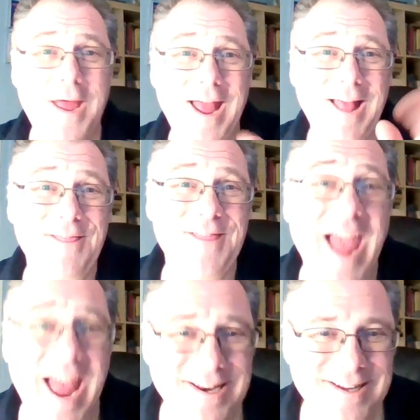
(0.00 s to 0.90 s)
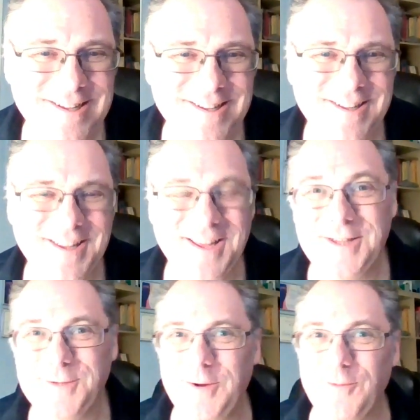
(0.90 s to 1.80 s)
That is
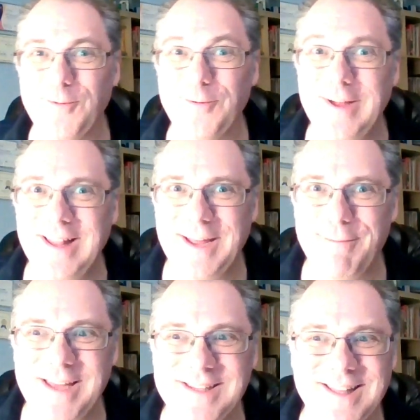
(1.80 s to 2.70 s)
when really amazing